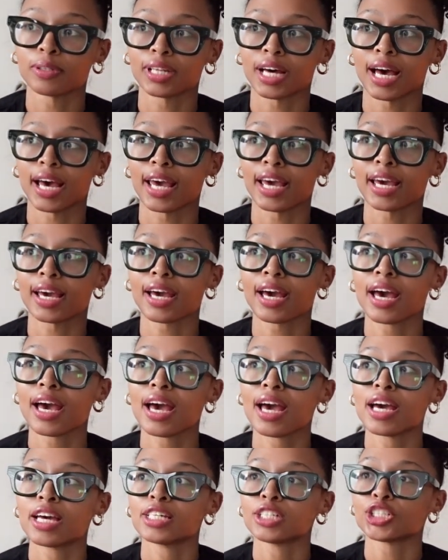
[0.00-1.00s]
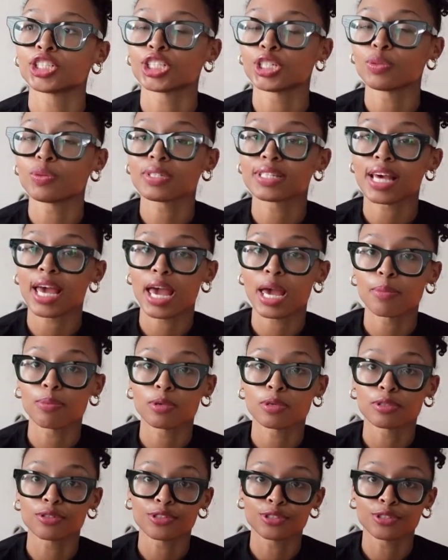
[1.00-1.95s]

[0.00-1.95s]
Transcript: Like, she was able